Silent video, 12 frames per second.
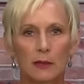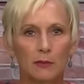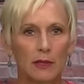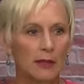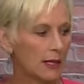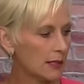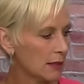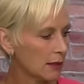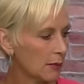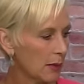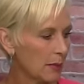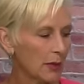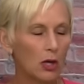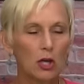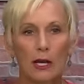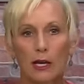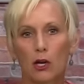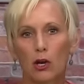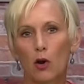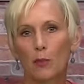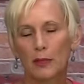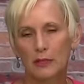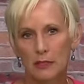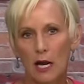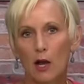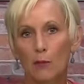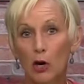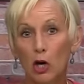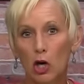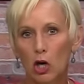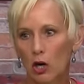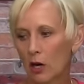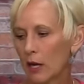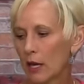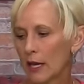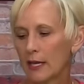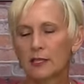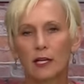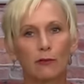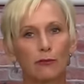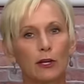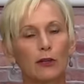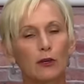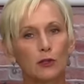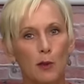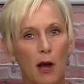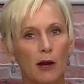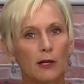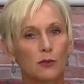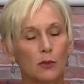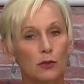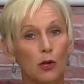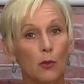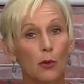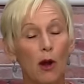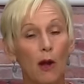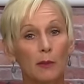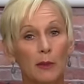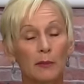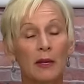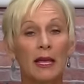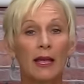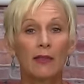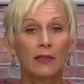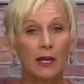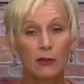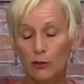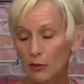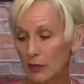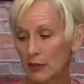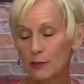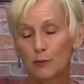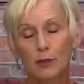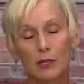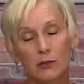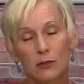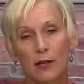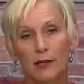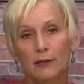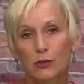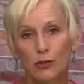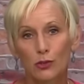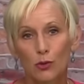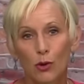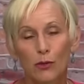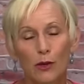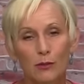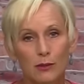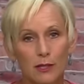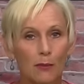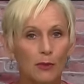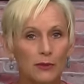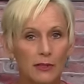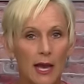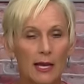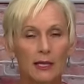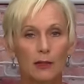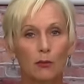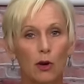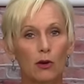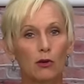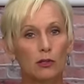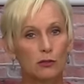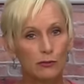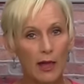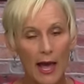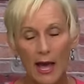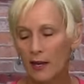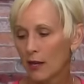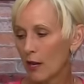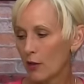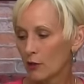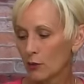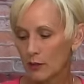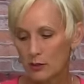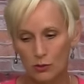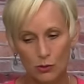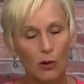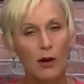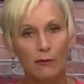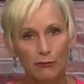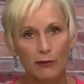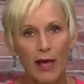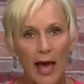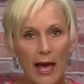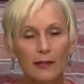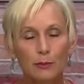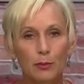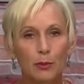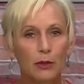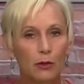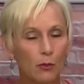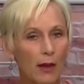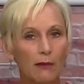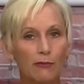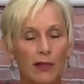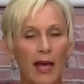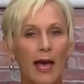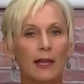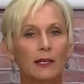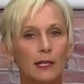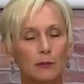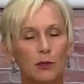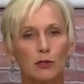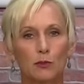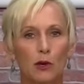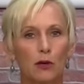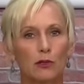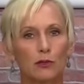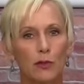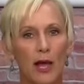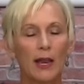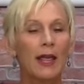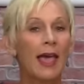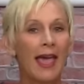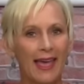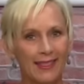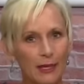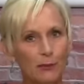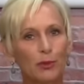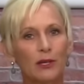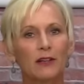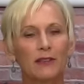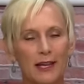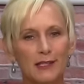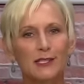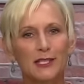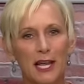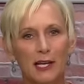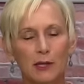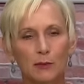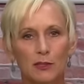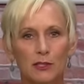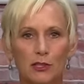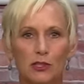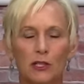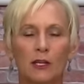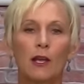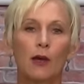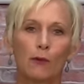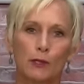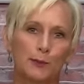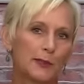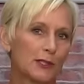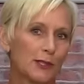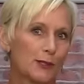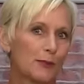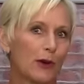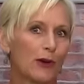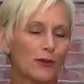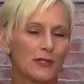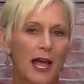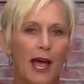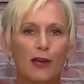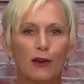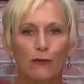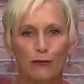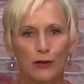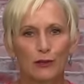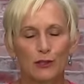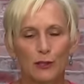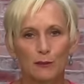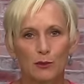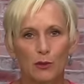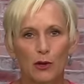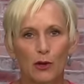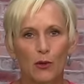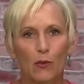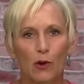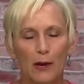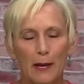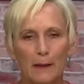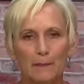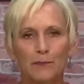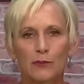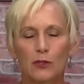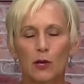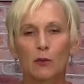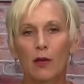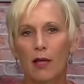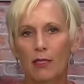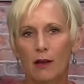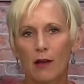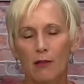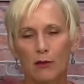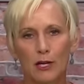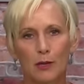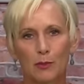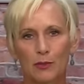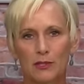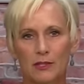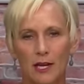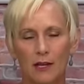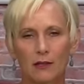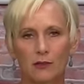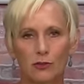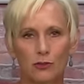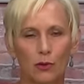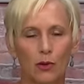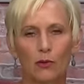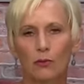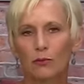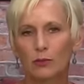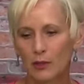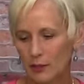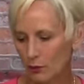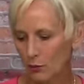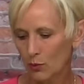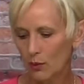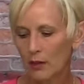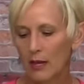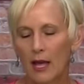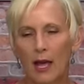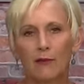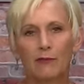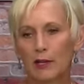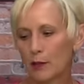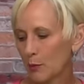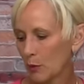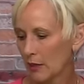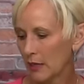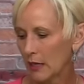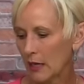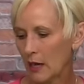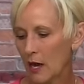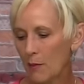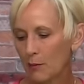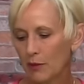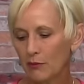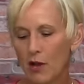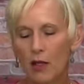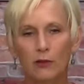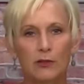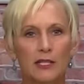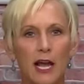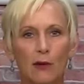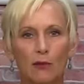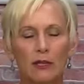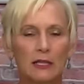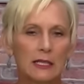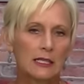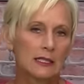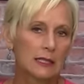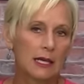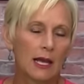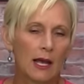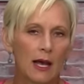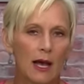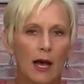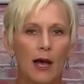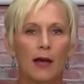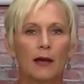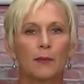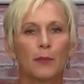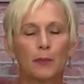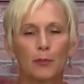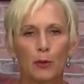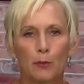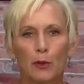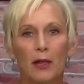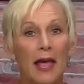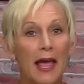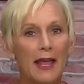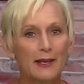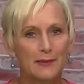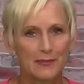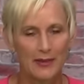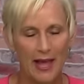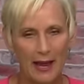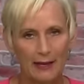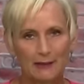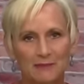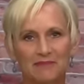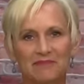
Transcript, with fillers: something that's a little bit bigger, like a Copic style marker, it's going to fit in those pockets with no problem. And the other thing is because you like to store those double-sided markers flat, you can store it flat, put it away flat, keep those markers flat, and then put it in that standing position, which puts those markers at your fingertips while you're working. So the Color Keeper stand and store, really cool. Available in a couple of colors at release. Uh, purple and black.